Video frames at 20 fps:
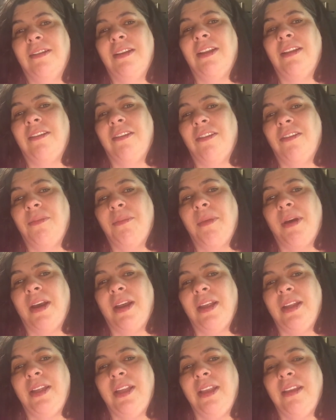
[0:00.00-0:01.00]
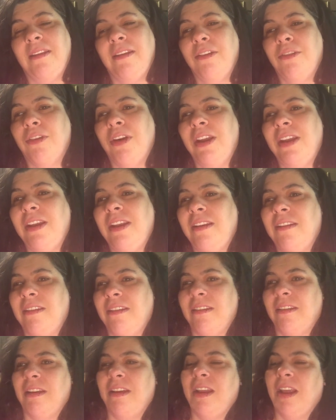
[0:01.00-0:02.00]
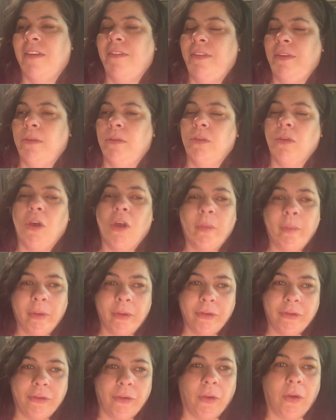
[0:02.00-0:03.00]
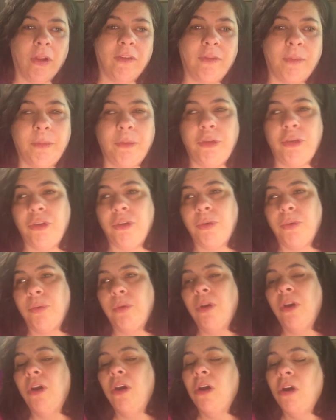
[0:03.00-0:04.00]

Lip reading: It's of my great nieces and nephews, almost all of them too.